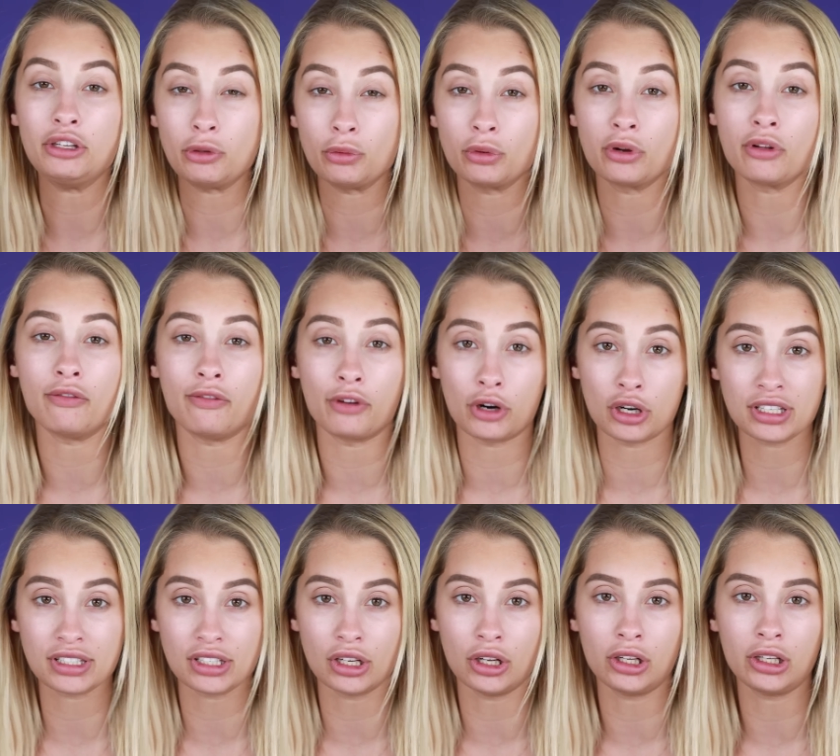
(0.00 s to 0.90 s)

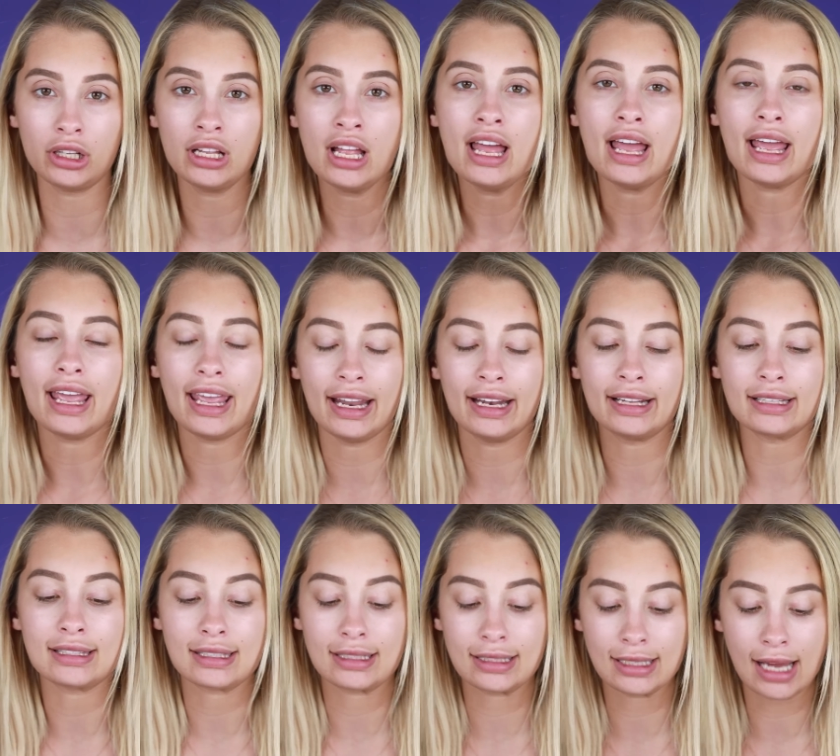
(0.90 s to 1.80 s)
universal in
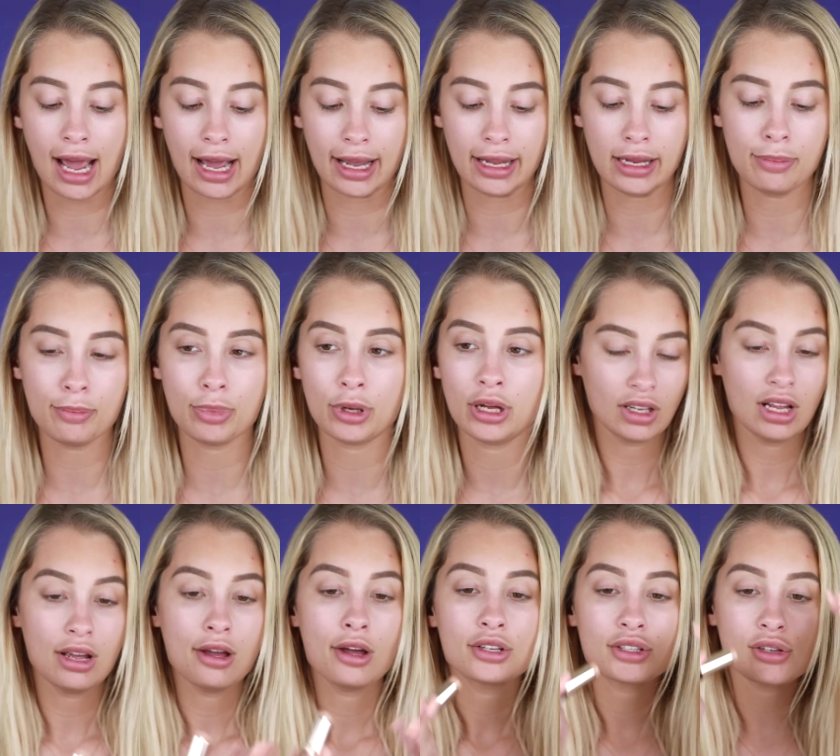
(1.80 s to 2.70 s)
its type.
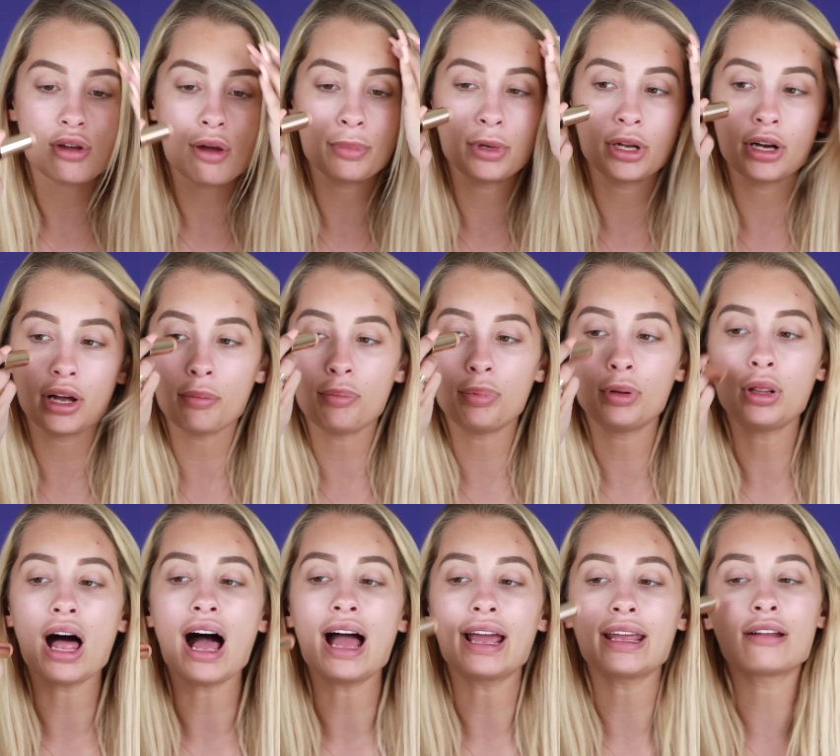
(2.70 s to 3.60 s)
So I'm gonna
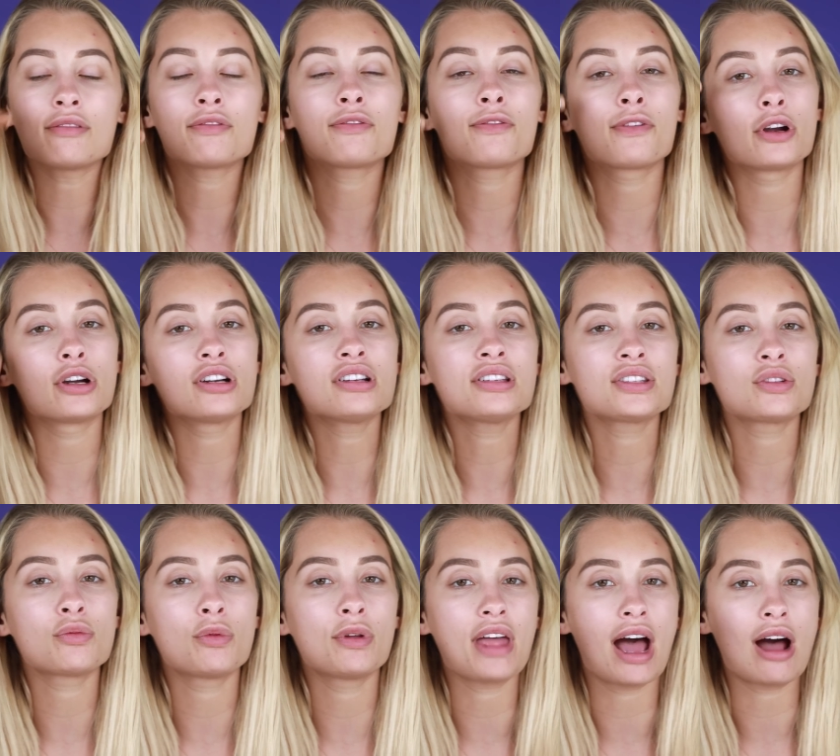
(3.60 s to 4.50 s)
apply it
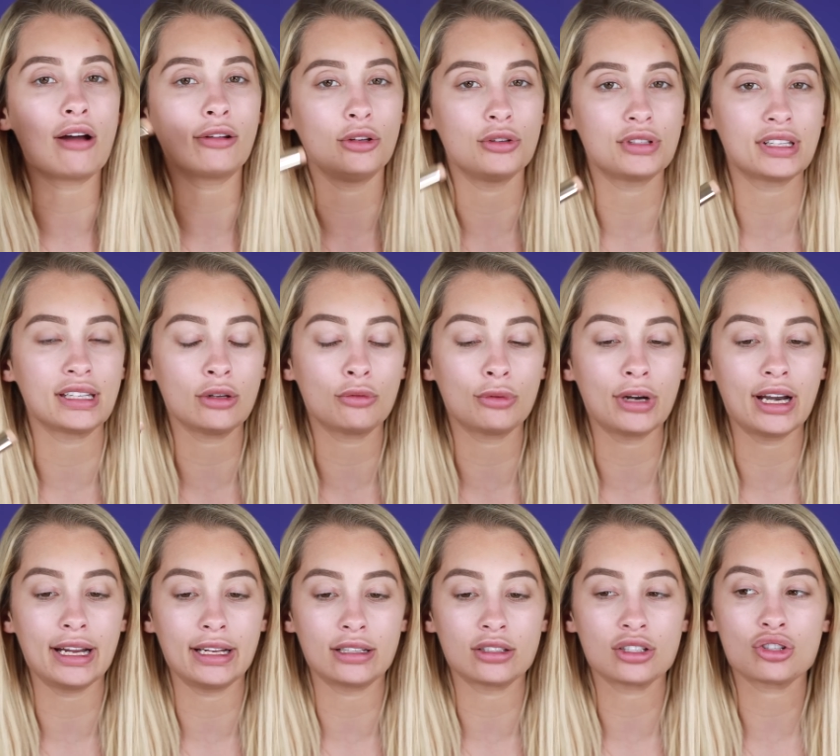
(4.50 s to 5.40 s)
first without using the
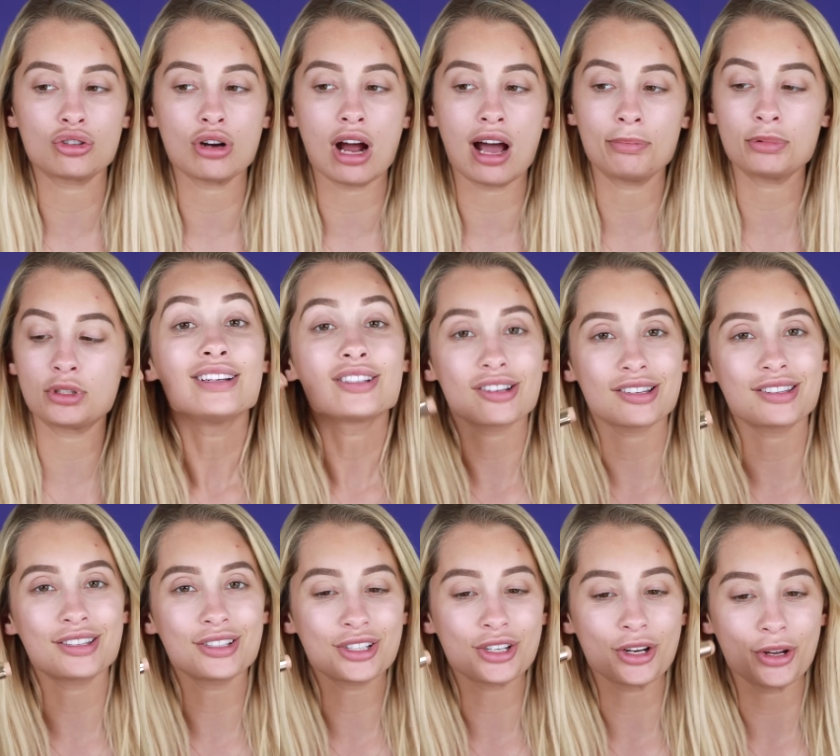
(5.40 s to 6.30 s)
radiance drops
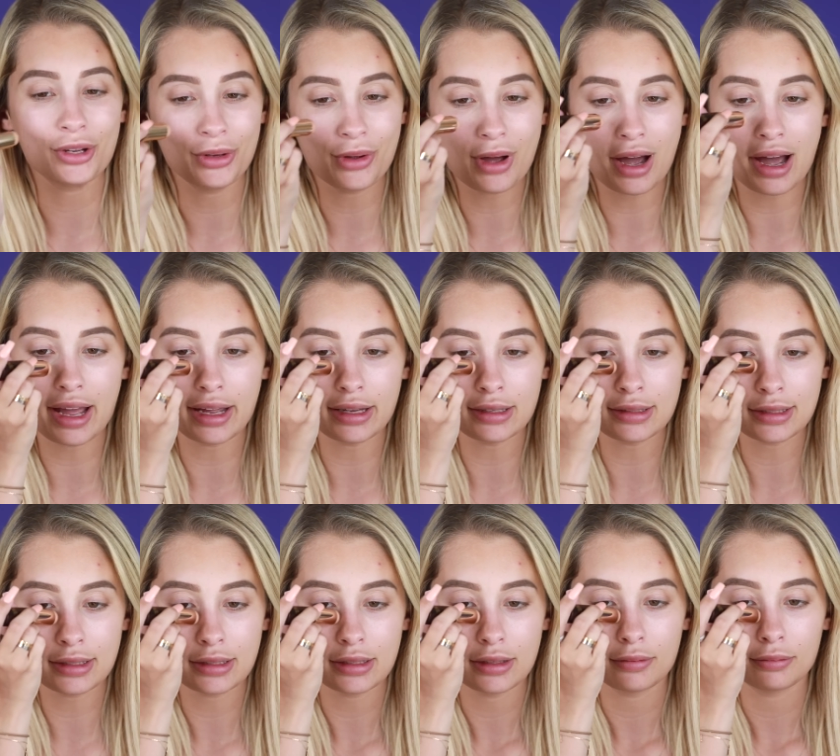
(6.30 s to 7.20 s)
just to show you
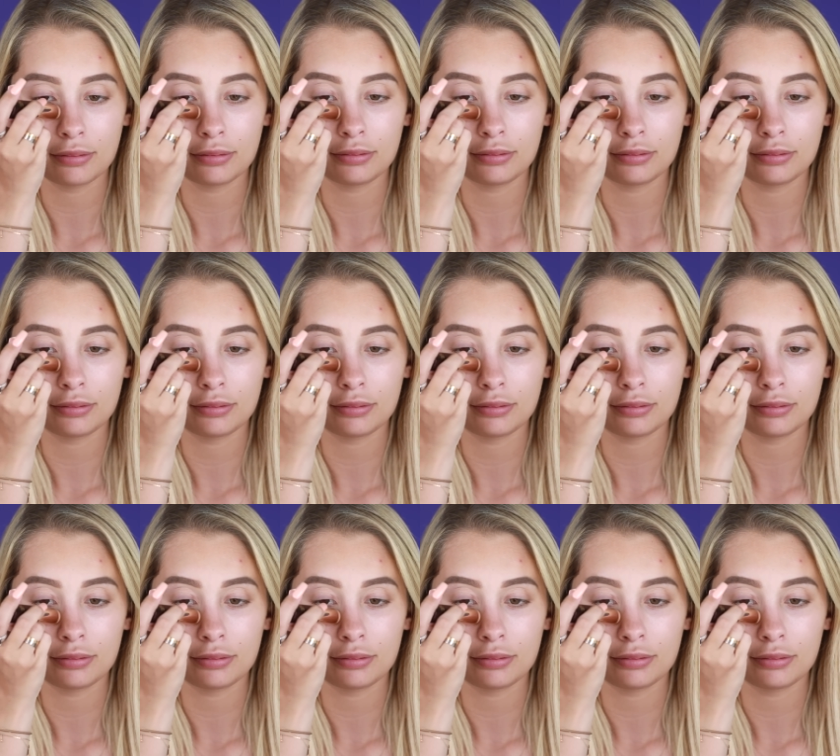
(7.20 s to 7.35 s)
guys.